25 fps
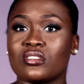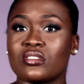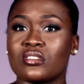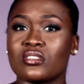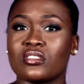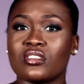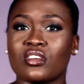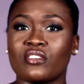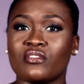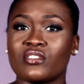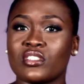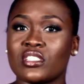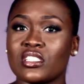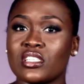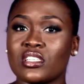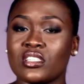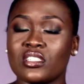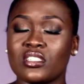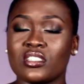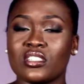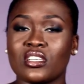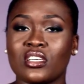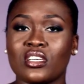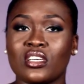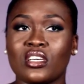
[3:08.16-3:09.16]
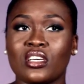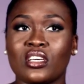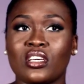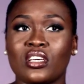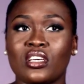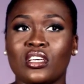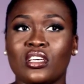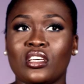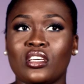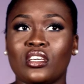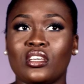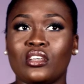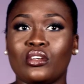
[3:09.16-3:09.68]
to services,
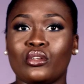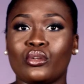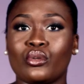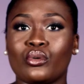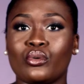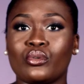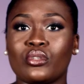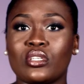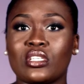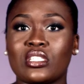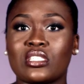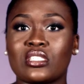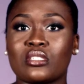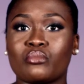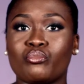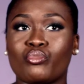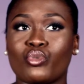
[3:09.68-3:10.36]
you know, it's